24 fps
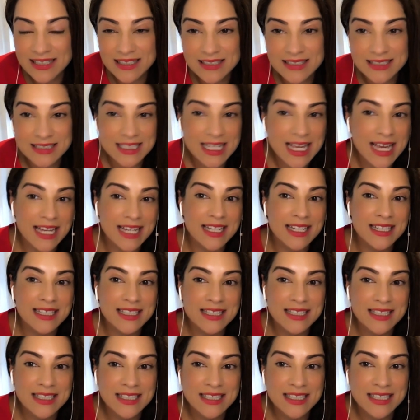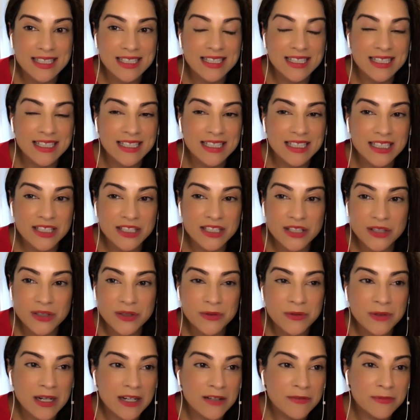say. You
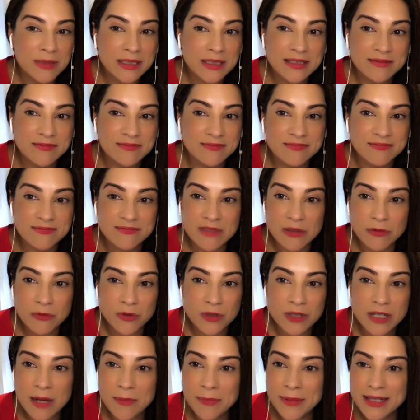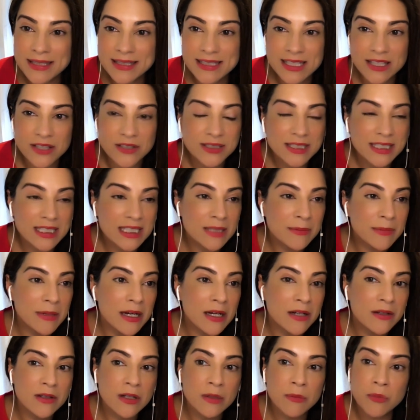know, I've been, I wrote an op ed the other day
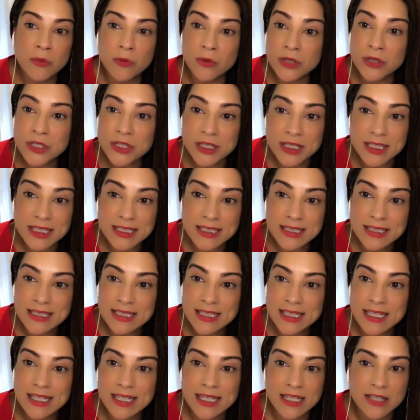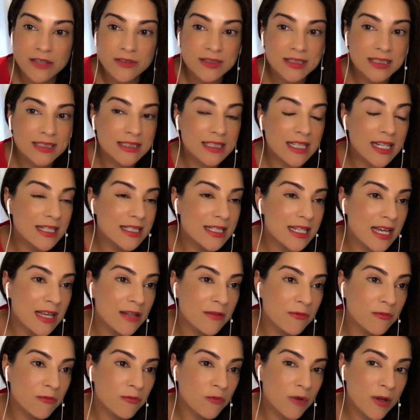about abortion. You know, six out of
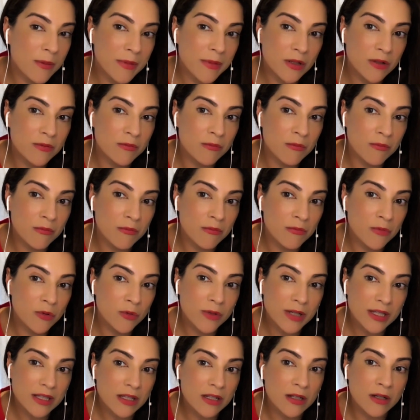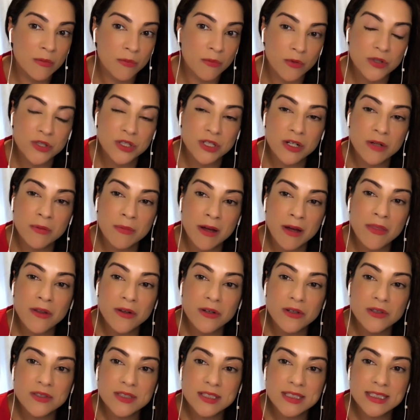10 women who get an abortion are
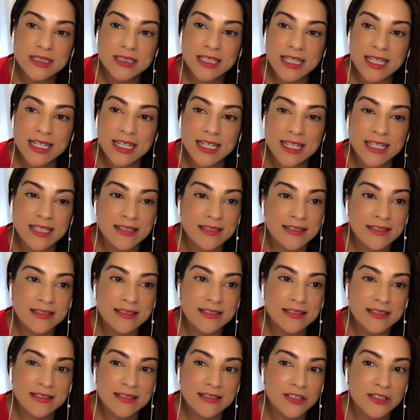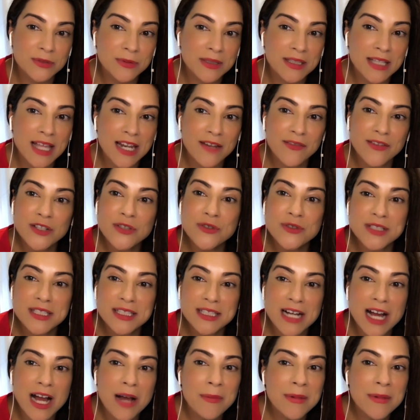mothers. And there's been a lot of
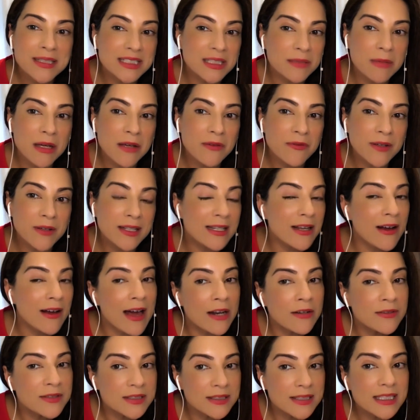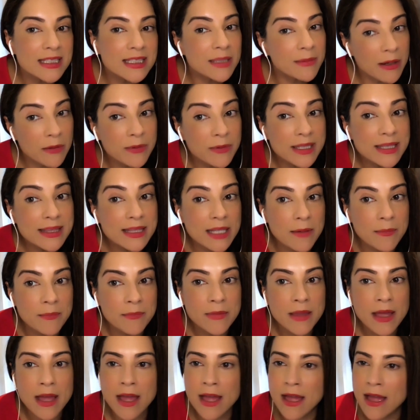interesting comments on my feed. Now, I don't delete them, I read them
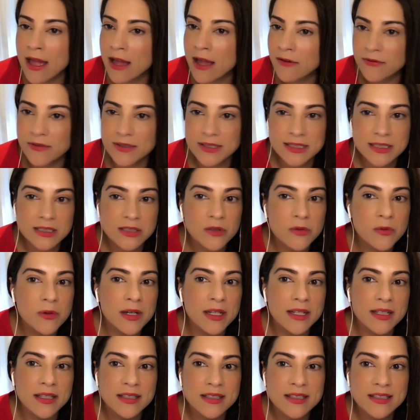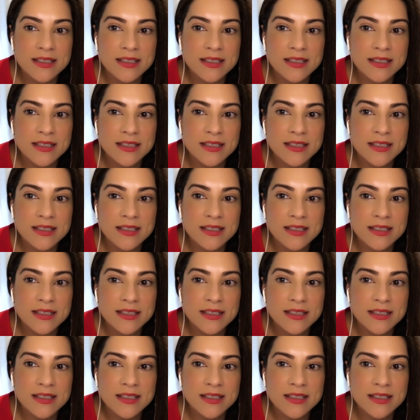every single one.